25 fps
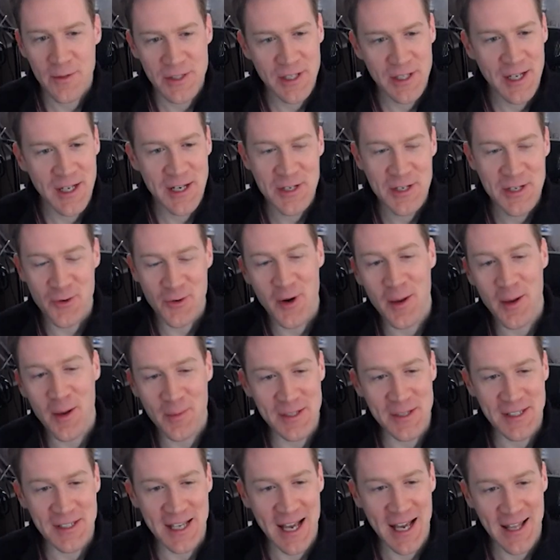Well, I'm just going to
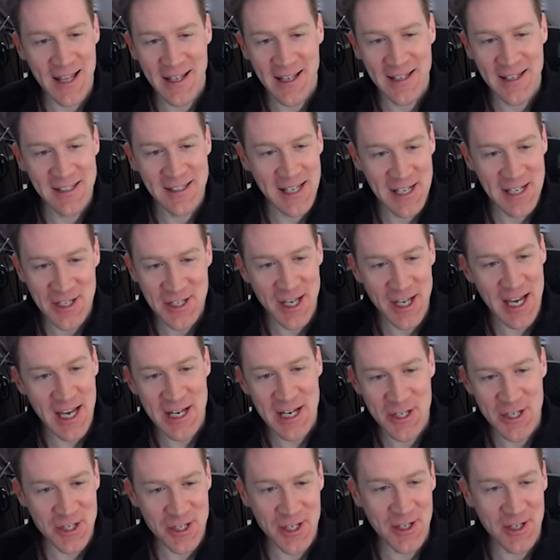interrupt and say I think it's
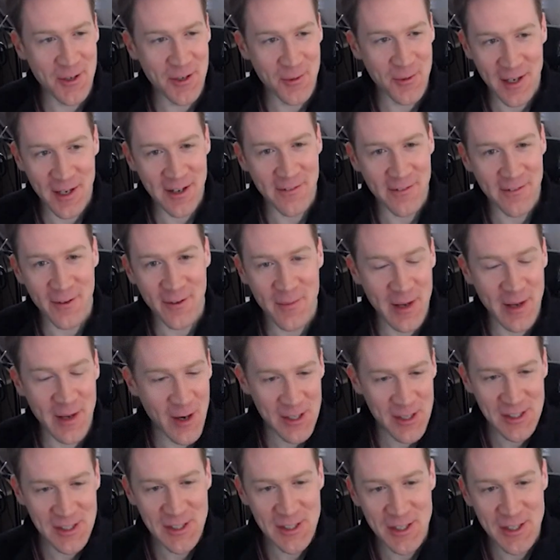education or
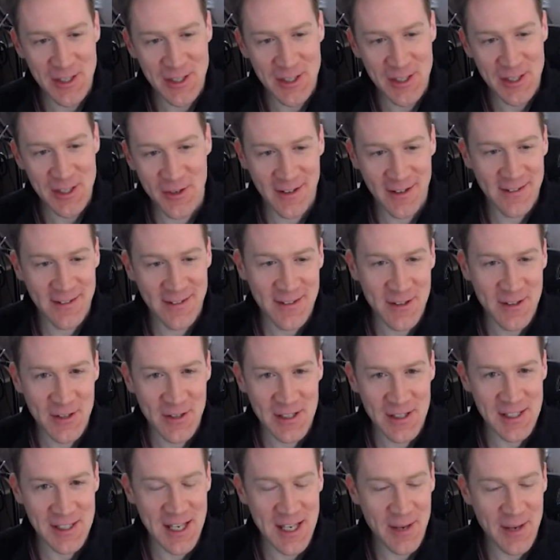whatever. I mean, Austin, you can
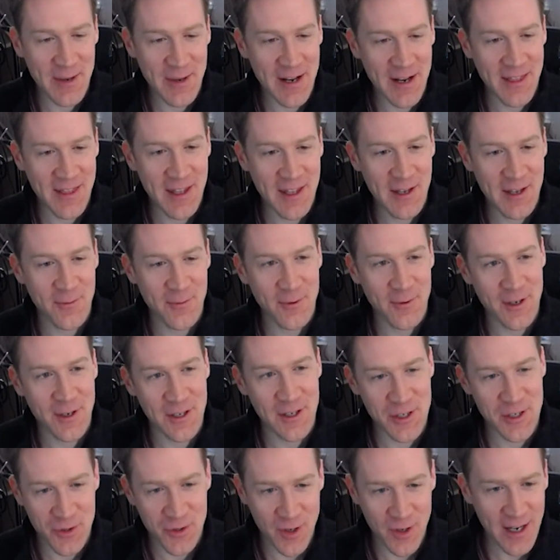you can say, but I think
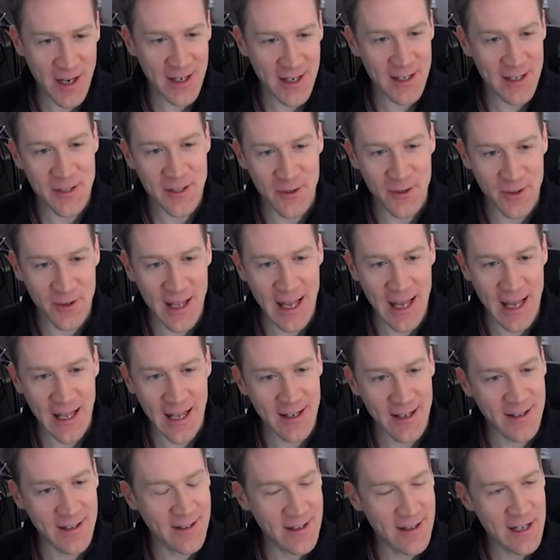we're going to try to do
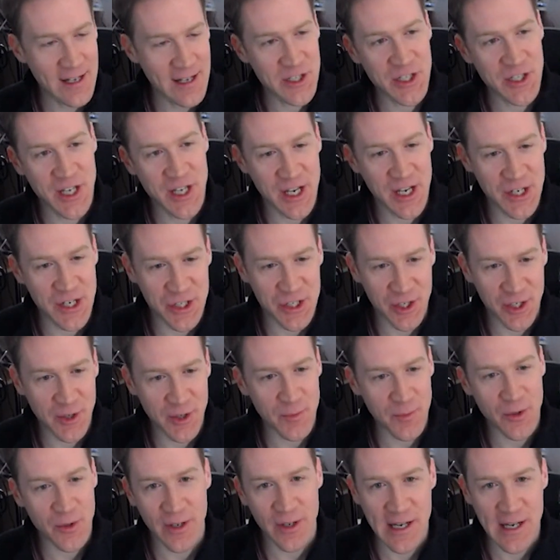that
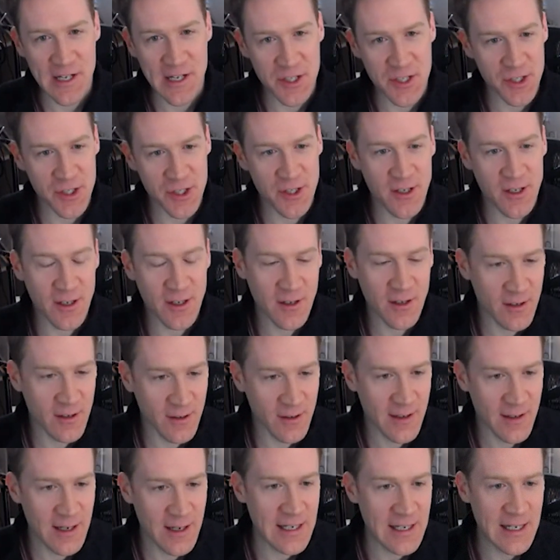education, communication,
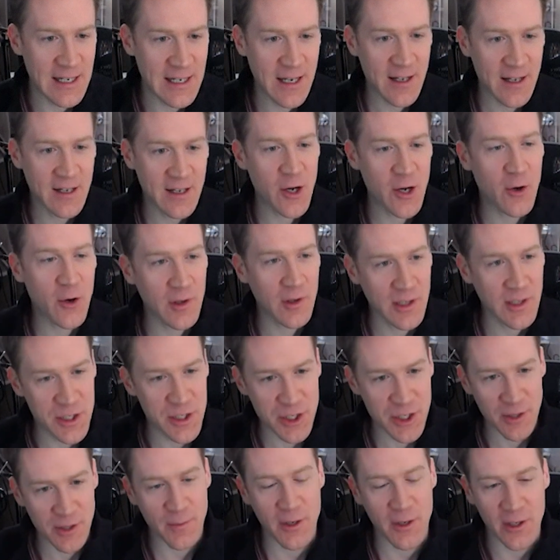uh, idea
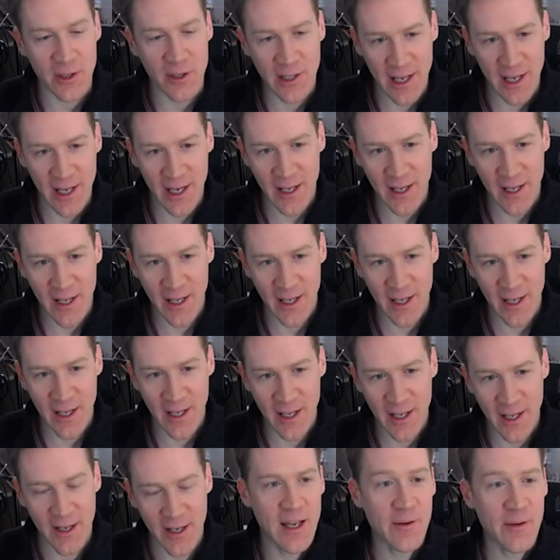coalition building,
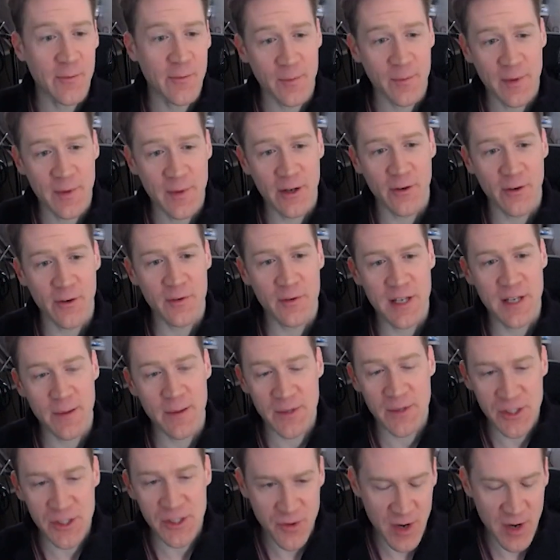and you
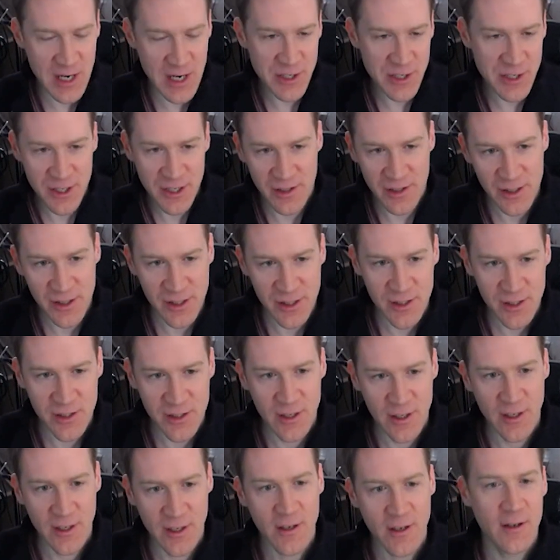know
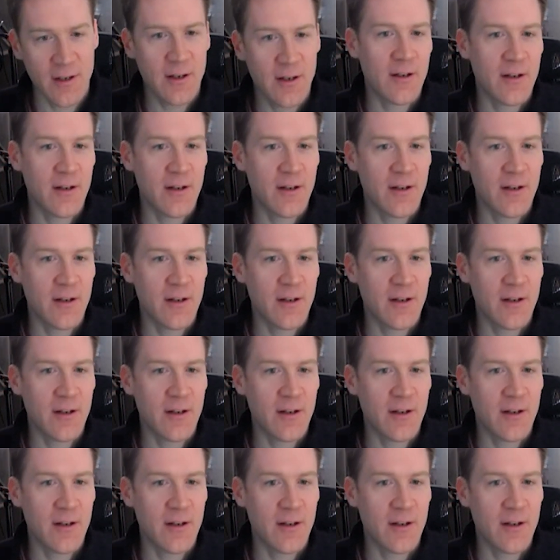demonstrations.